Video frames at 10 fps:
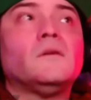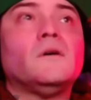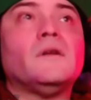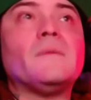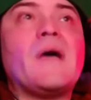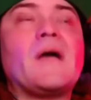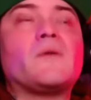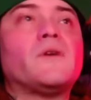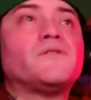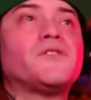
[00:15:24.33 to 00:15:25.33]
on the
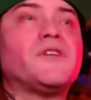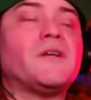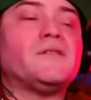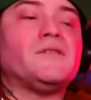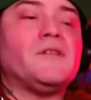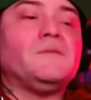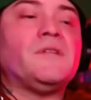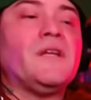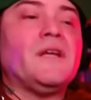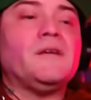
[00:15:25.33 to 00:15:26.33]
background check, seems
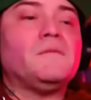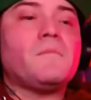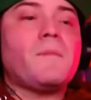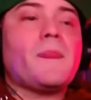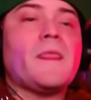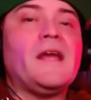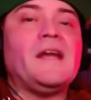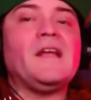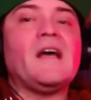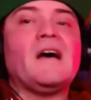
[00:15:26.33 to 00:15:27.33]
that he
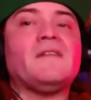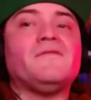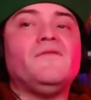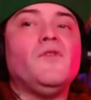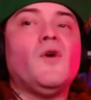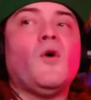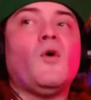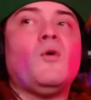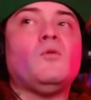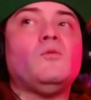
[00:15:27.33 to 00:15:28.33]
didn't have
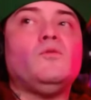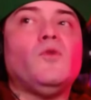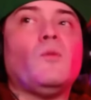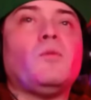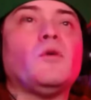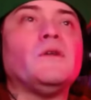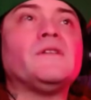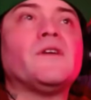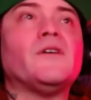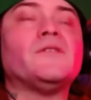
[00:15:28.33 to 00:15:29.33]
no no
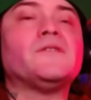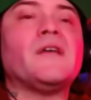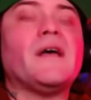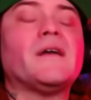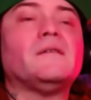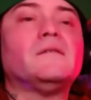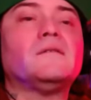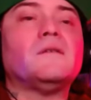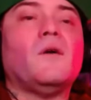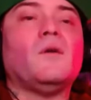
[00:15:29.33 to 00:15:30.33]
police contact
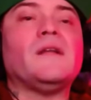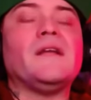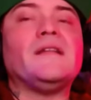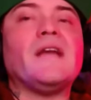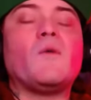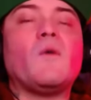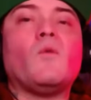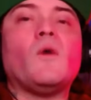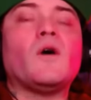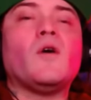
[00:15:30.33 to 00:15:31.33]
only a
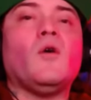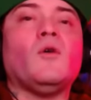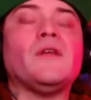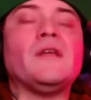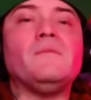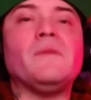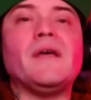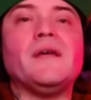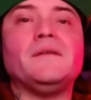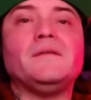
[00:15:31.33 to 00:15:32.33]
911 call that he
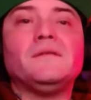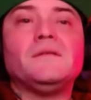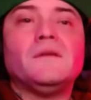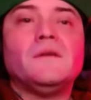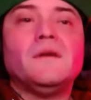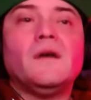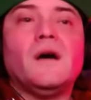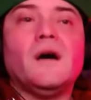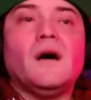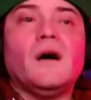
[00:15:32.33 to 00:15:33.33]
made
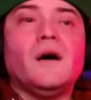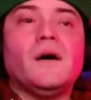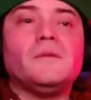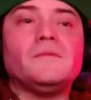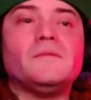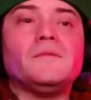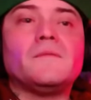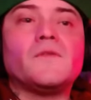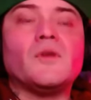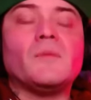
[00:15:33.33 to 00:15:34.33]
uh,
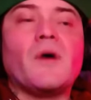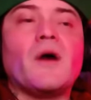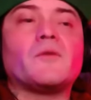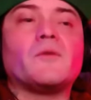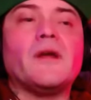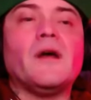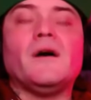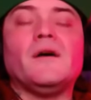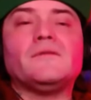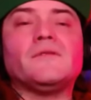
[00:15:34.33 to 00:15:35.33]
to the park
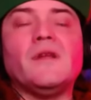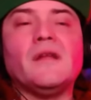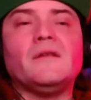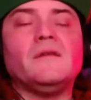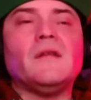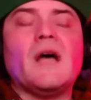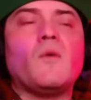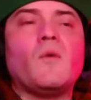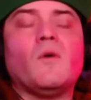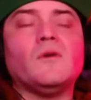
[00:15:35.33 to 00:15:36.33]
uh, to the
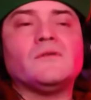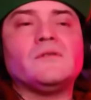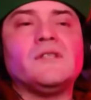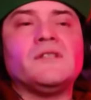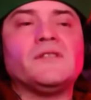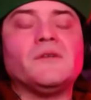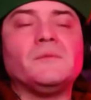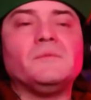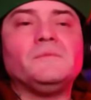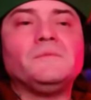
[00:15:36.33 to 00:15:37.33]
911
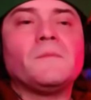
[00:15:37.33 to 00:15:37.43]
system